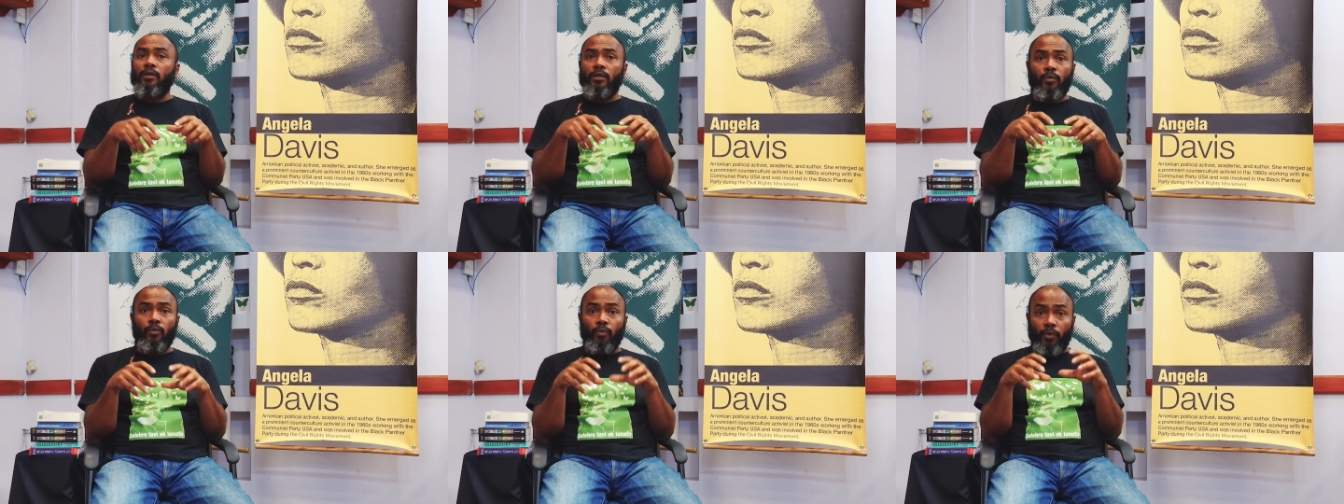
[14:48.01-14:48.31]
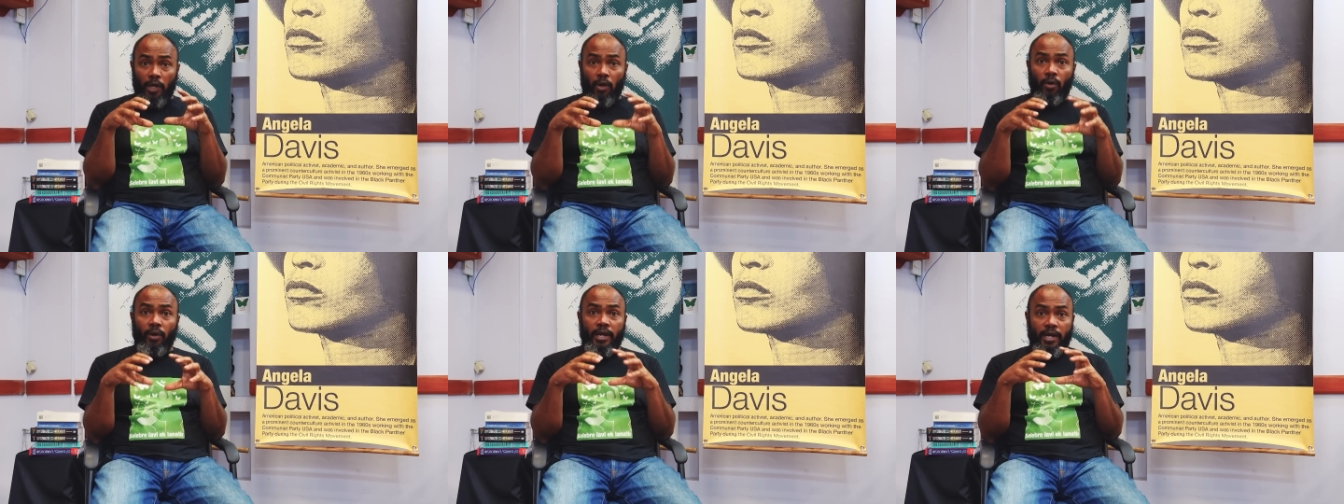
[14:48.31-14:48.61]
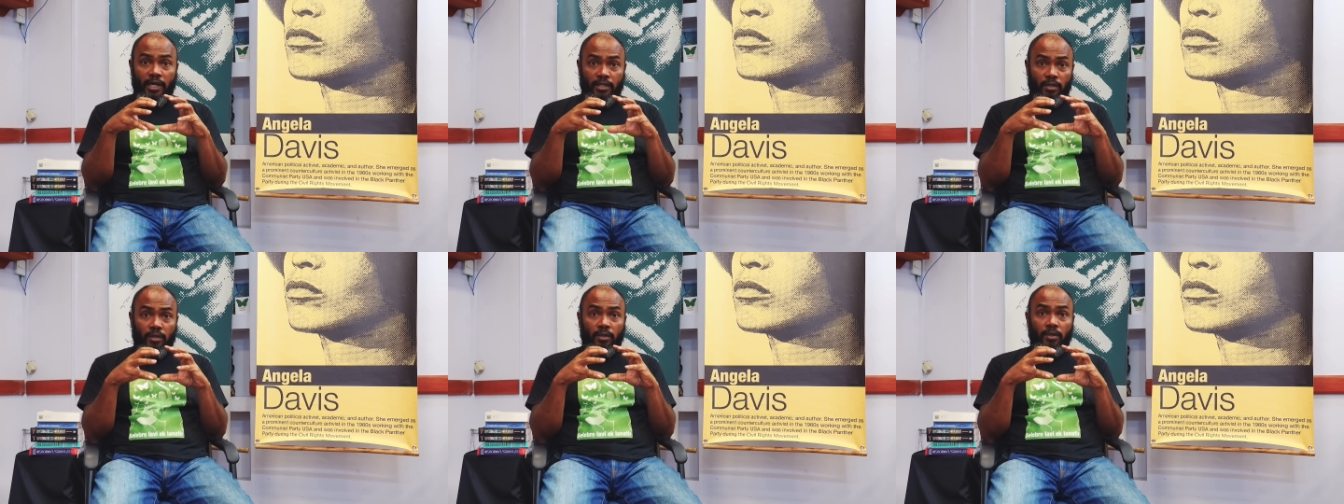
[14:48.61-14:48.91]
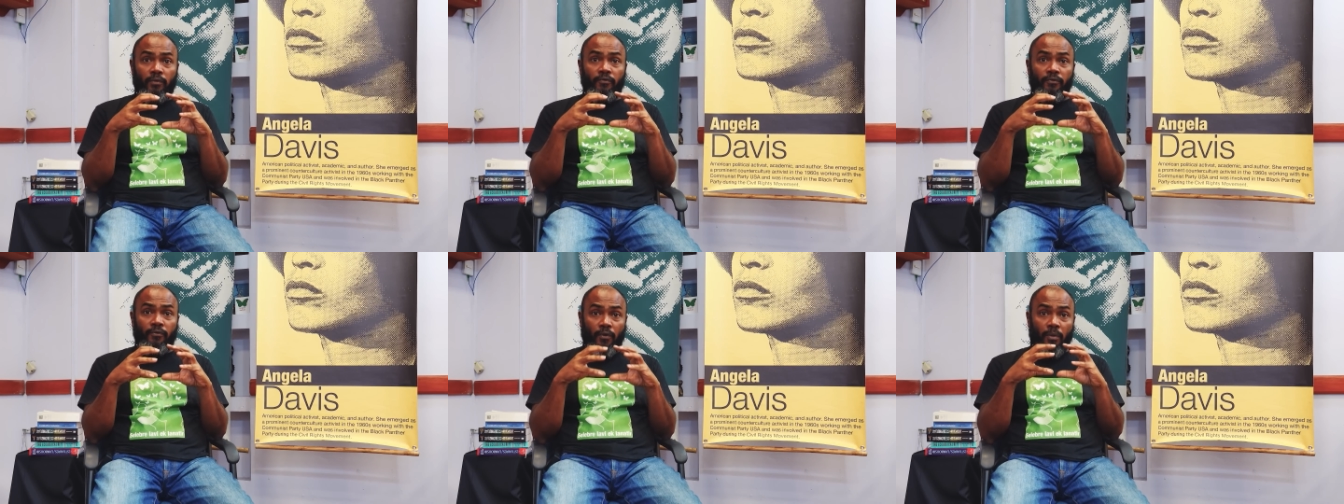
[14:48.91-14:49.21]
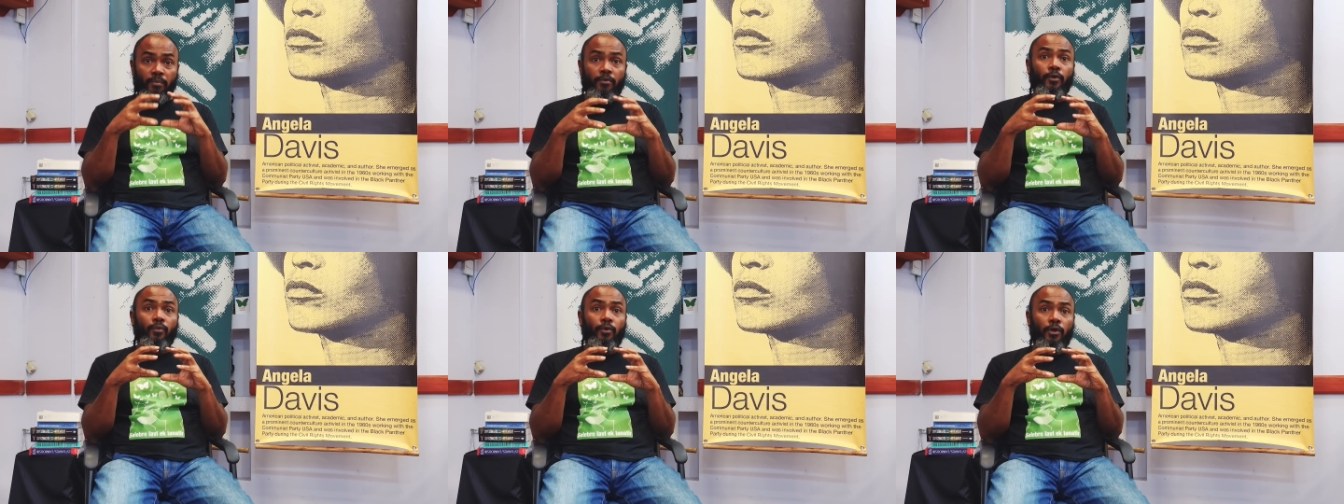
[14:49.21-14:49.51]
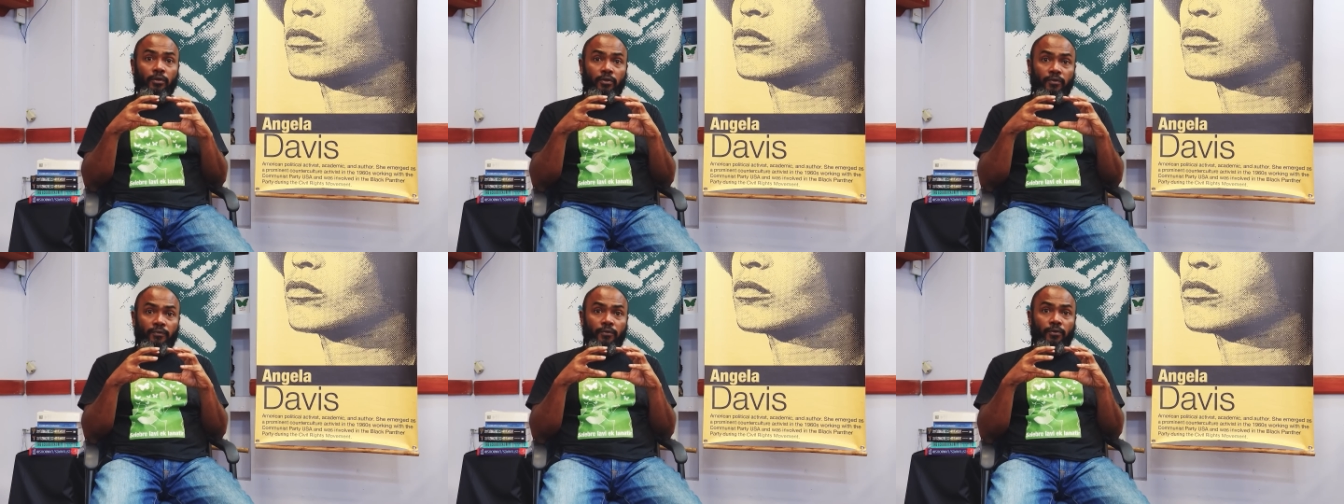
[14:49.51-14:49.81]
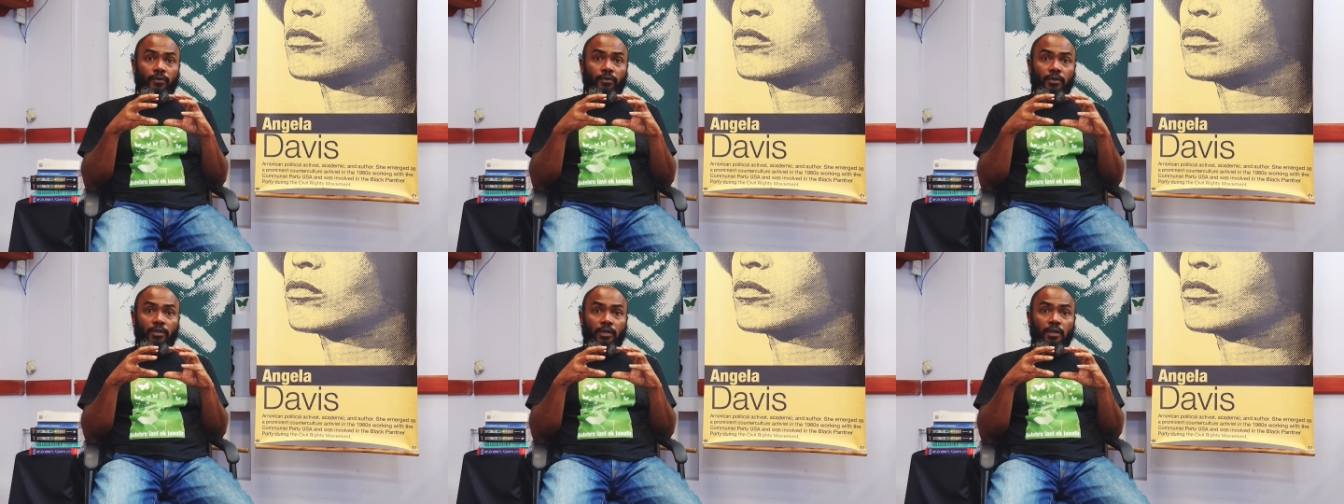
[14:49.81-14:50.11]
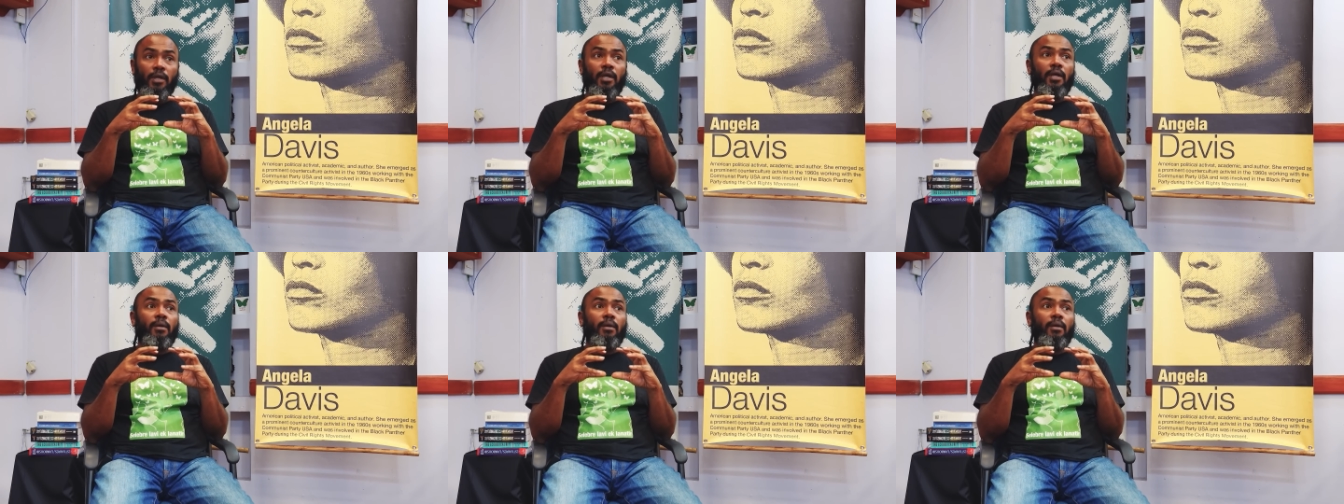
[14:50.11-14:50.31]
we organized from the waterfront,